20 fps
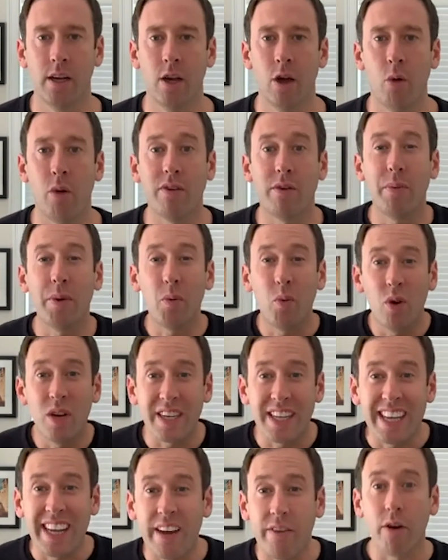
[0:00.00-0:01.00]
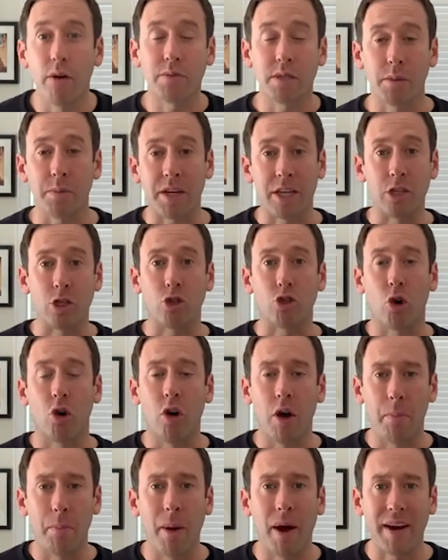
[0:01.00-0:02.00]
We have to be willing to give up some control
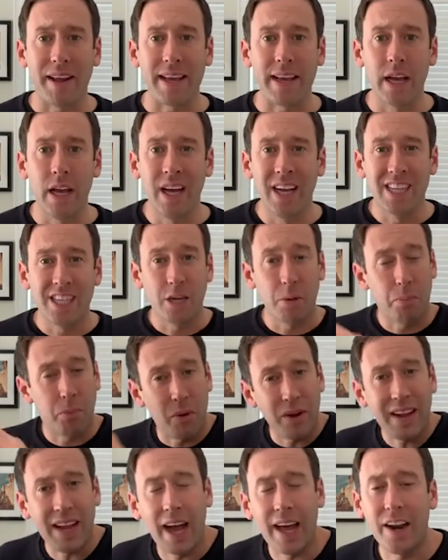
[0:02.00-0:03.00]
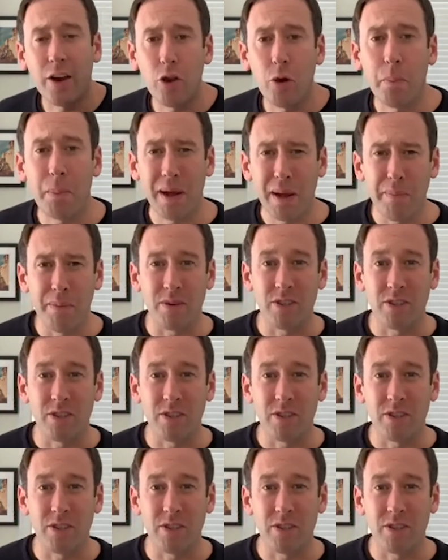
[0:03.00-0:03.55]
and money to bring on other people,